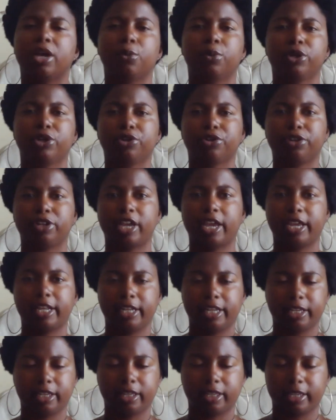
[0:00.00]
When
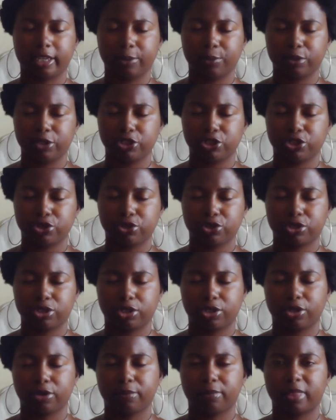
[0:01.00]
creating, again, when choosing
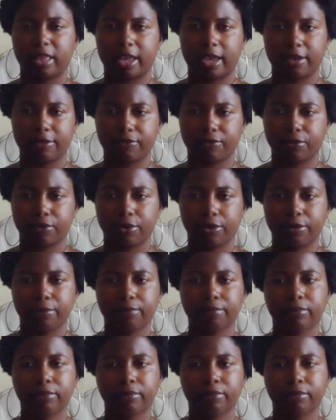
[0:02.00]
your platform,